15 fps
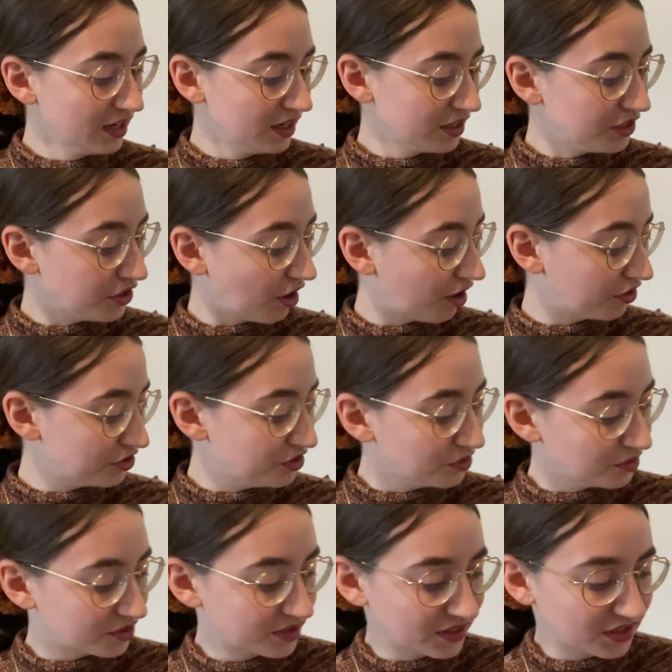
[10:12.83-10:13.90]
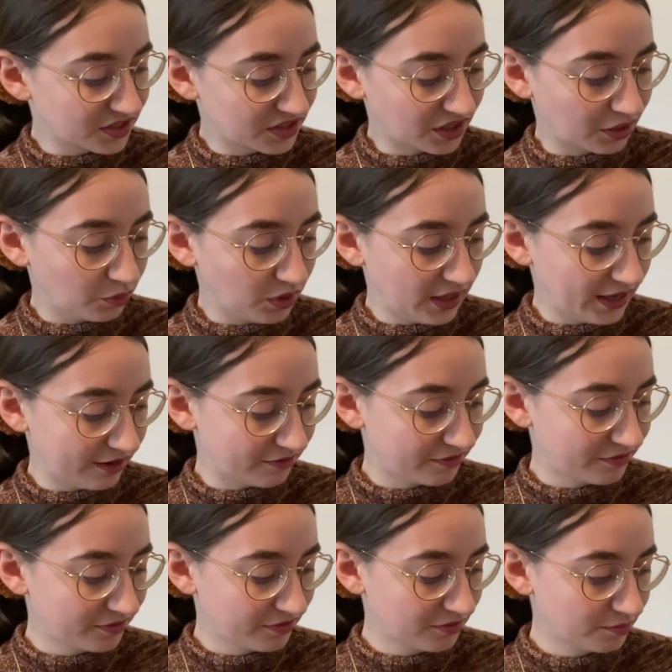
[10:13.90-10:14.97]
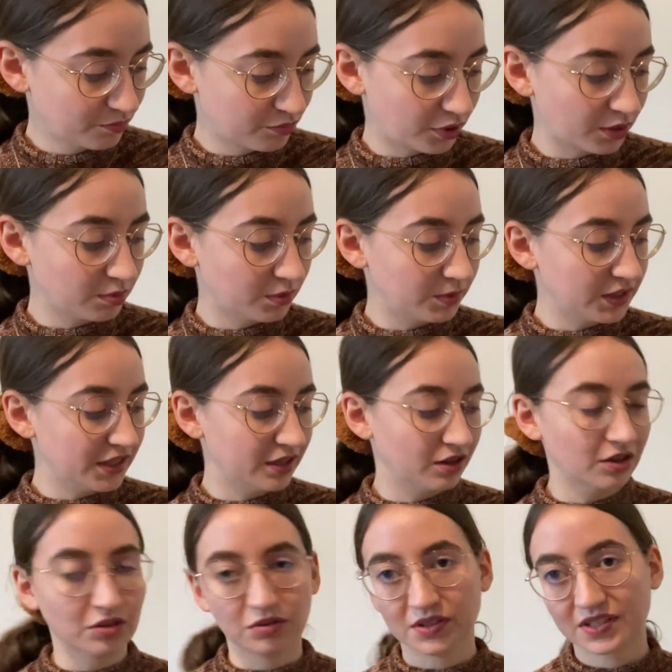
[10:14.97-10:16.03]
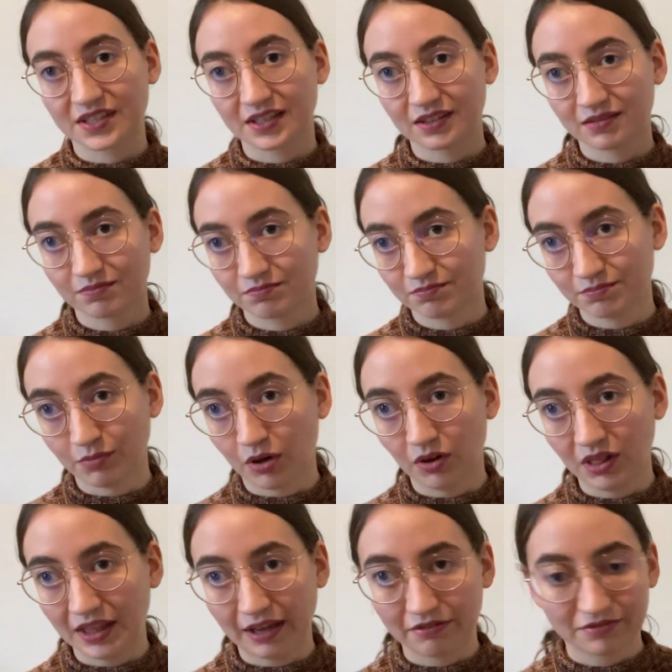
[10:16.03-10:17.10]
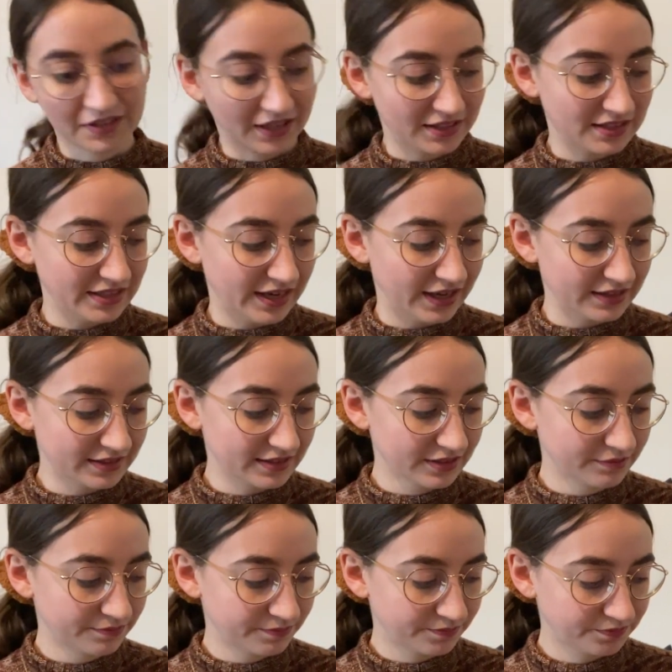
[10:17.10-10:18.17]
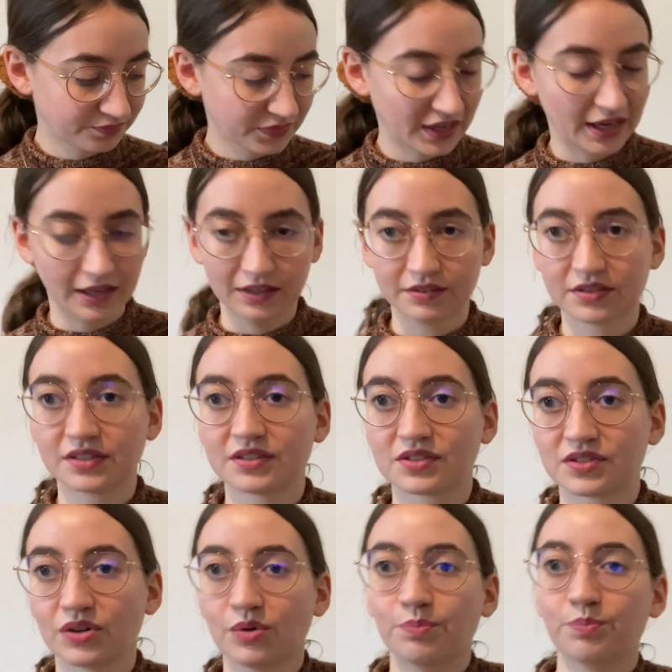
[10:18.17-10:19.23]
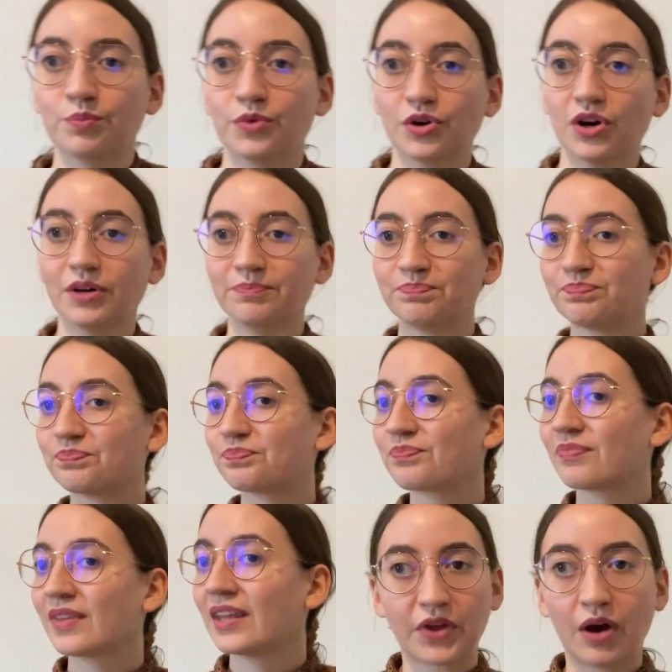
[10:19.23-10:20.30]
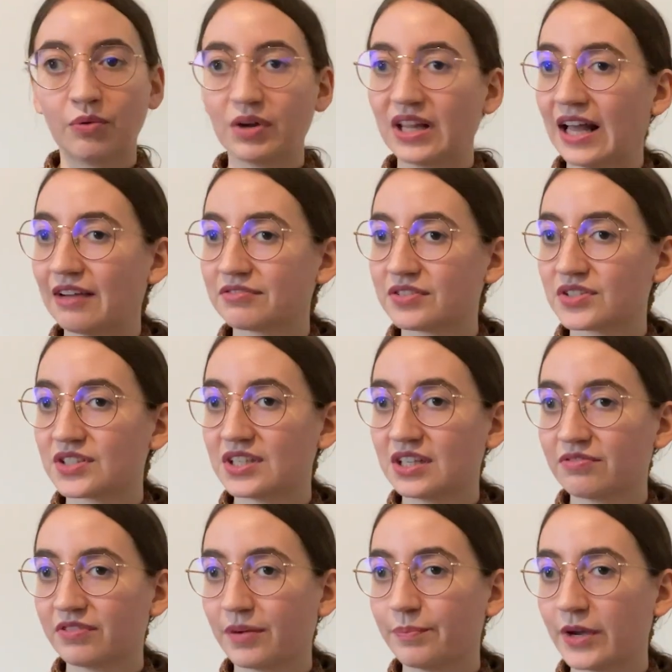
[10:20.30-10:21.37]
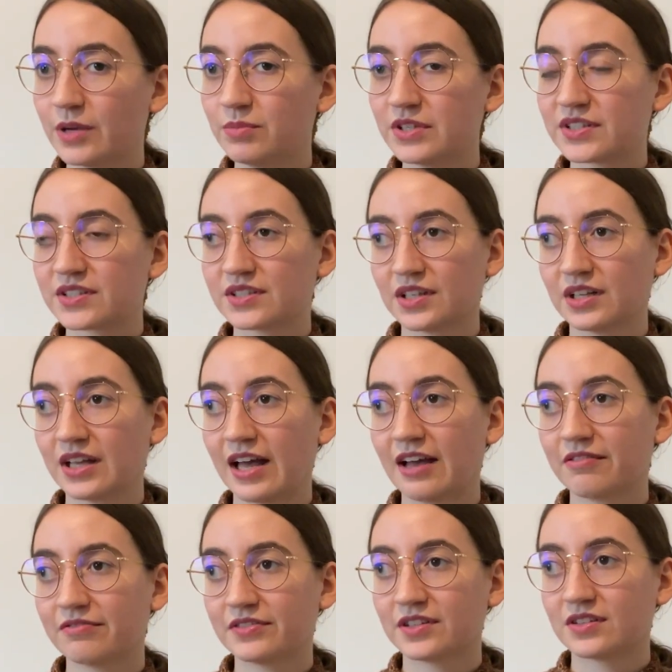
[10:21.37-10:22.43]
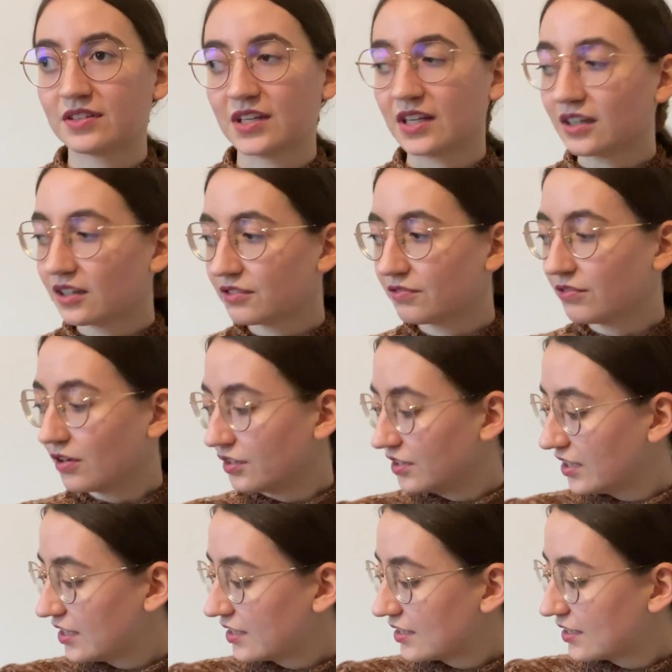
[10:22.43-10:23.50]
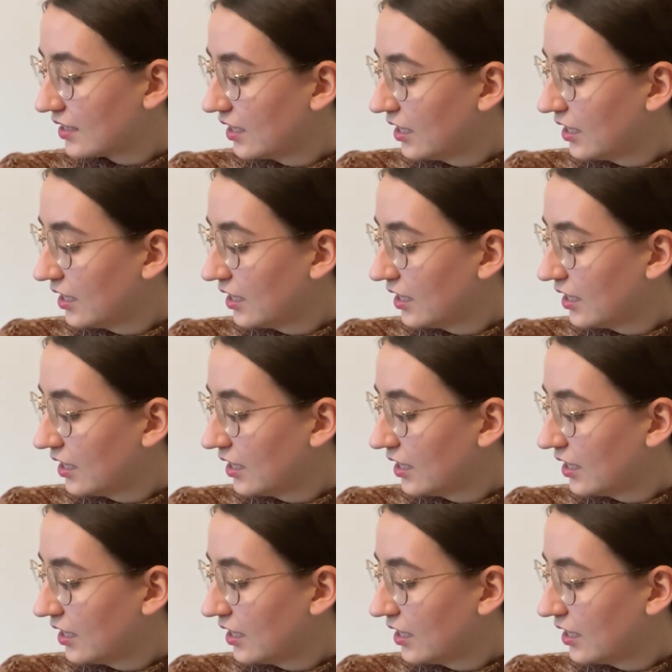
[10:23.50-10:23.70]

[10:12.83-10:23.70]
yarn usage. I will have probably a whole ball left at the end and some more. I will have to see if I maybe still have the ticket for this.